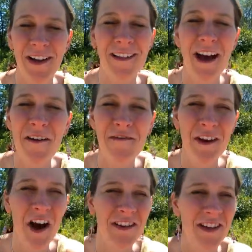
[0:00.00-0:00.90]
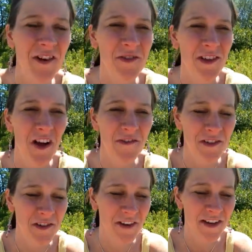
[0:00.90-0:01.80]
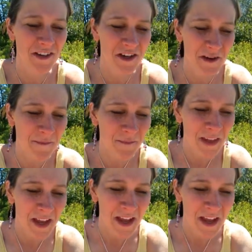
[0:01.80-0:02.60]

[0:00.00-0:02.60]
I love Costco soft serve ice cream,